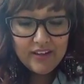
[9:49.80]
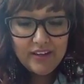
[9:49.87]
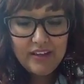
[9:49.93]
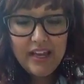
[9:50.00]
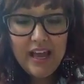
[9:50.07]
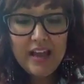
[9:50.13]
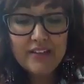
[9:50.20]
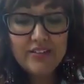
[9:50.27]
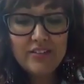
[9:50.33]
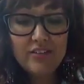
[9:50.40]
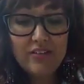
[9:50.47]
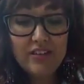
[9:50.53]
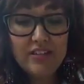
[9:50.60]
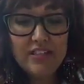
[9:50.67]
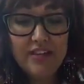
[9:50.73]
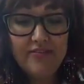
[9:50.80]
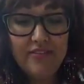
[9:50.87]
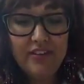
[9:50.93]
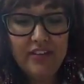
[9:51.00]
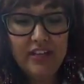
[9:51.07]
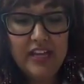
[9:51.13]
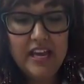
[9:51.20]
Yeah, so you can
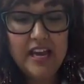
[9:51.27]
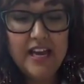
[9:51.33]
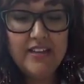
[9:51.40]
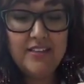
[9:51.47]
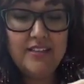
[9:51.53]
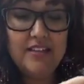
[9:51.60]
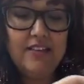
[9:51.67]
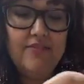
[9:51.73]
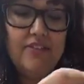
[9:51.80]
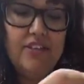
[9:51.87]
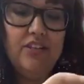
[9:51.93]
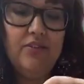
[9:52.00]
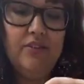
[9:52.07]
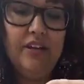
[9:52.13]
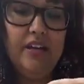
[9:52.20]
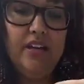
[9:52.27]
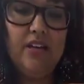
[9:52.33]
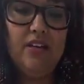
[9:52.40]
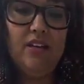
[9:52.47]
definitely add stuff to it.